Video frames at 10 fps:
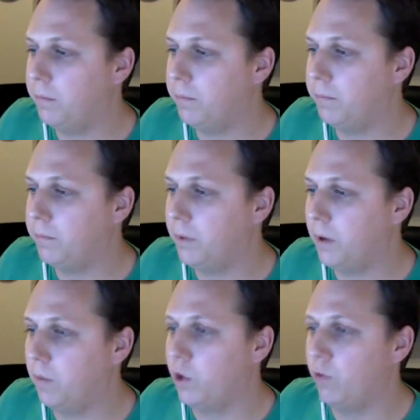
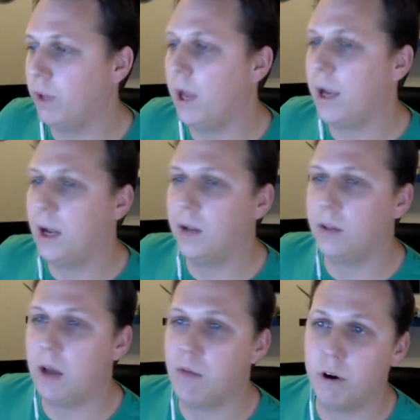relying on
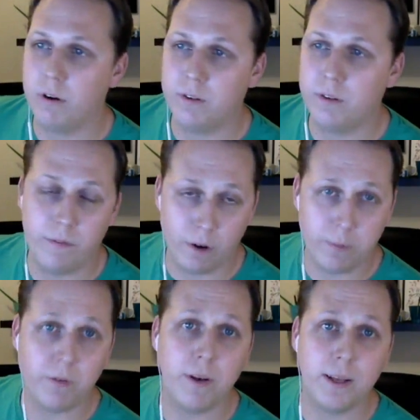libraries that have already been
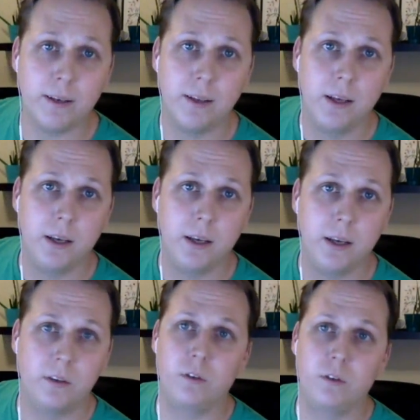written
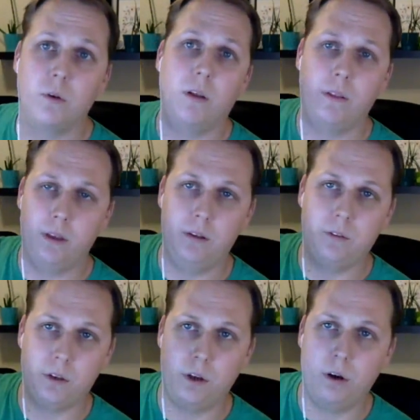to do all the
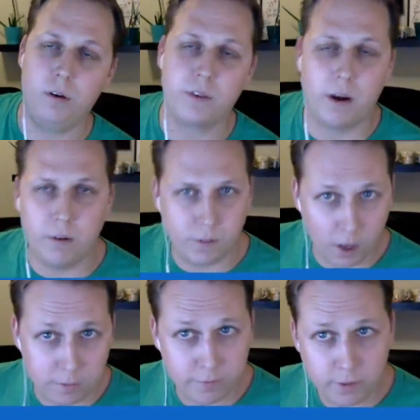secure, scary
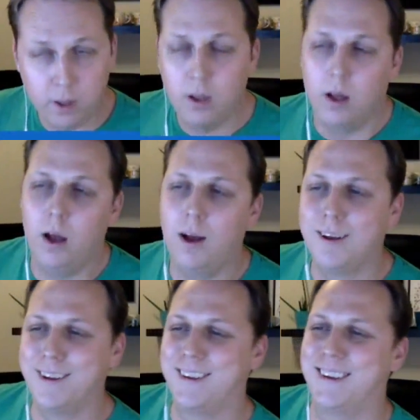stuff.
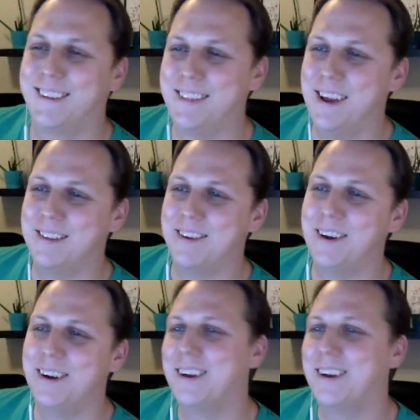That's the